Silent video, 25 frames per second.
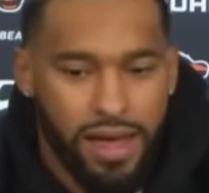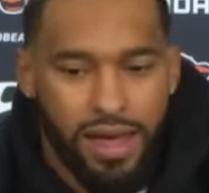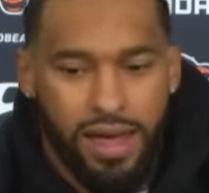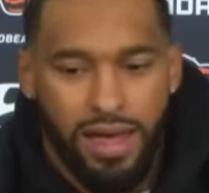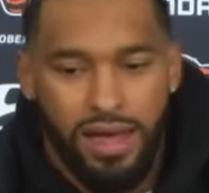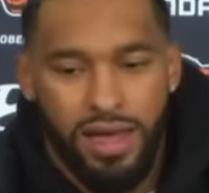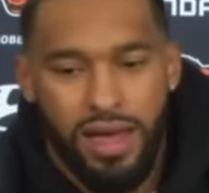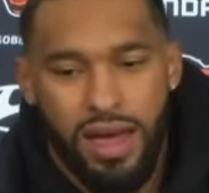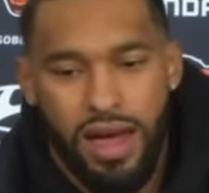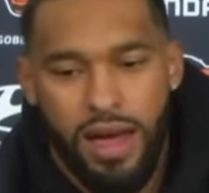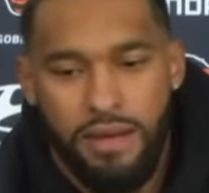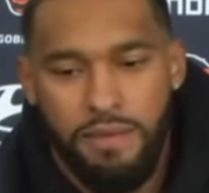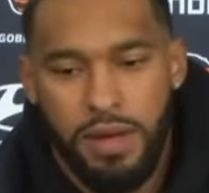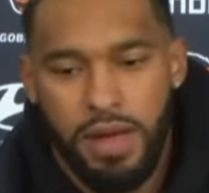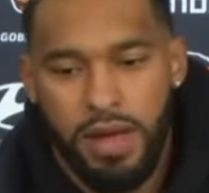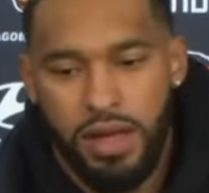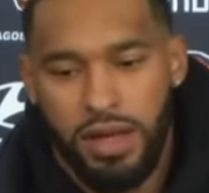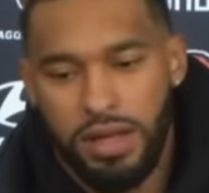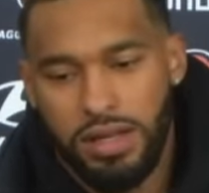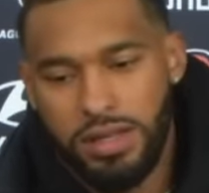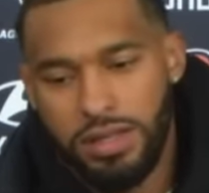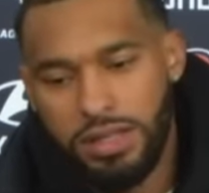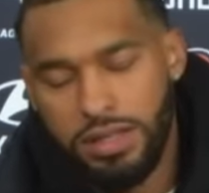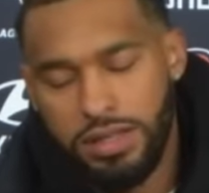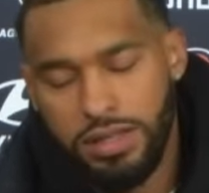Yeah, I mean,
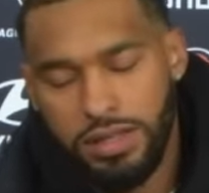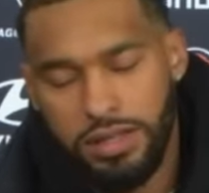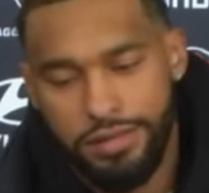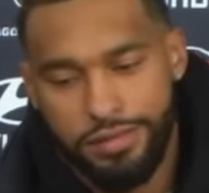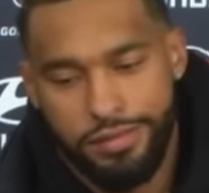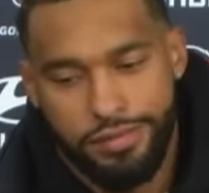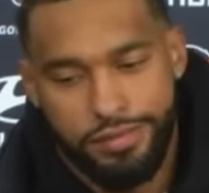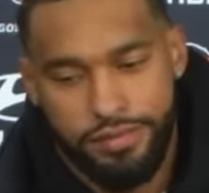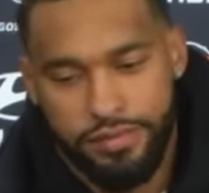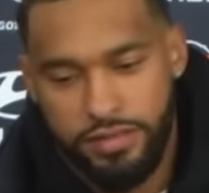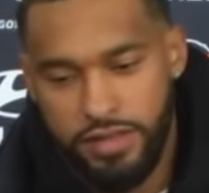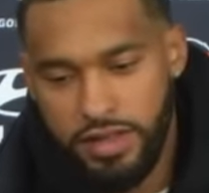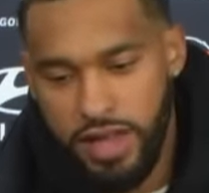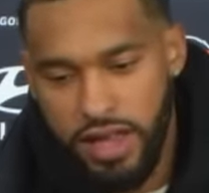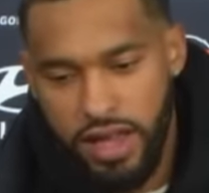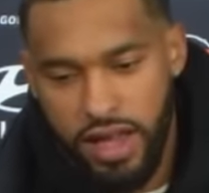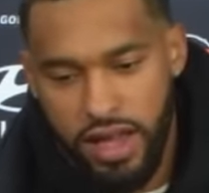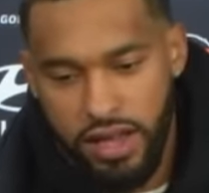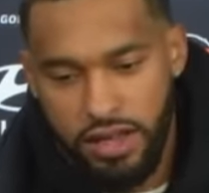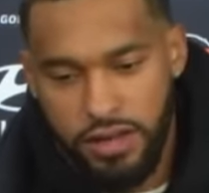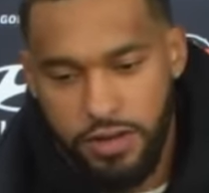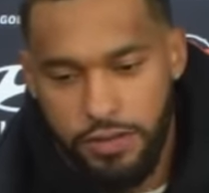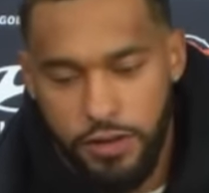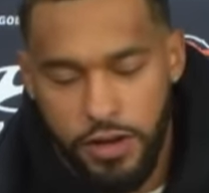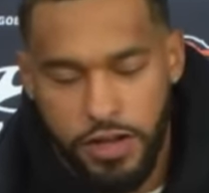it's
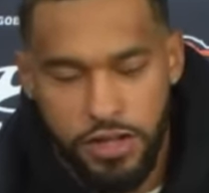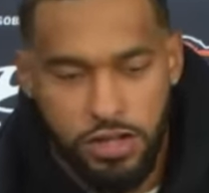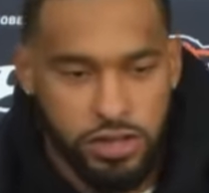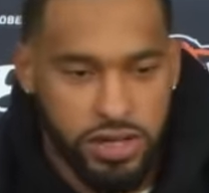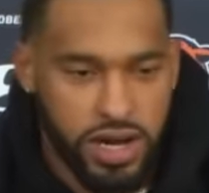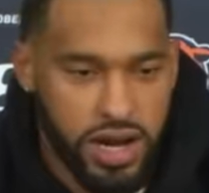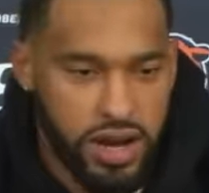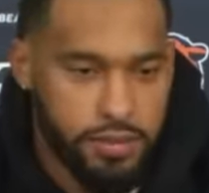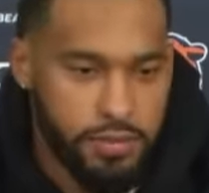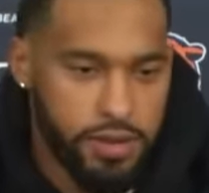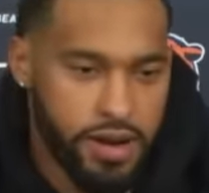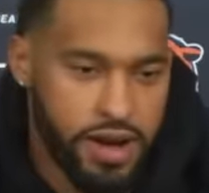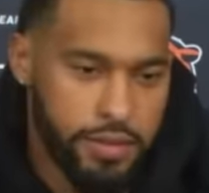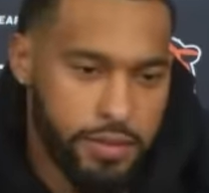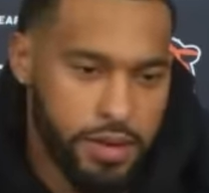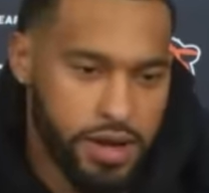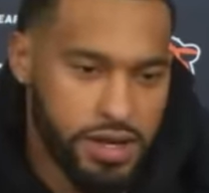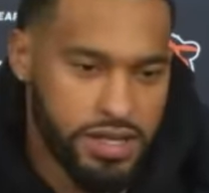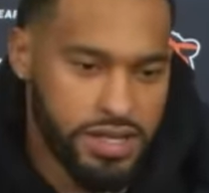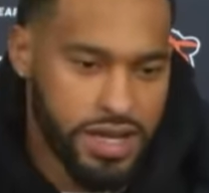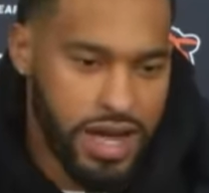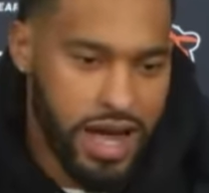frustrating, but, I mean, it's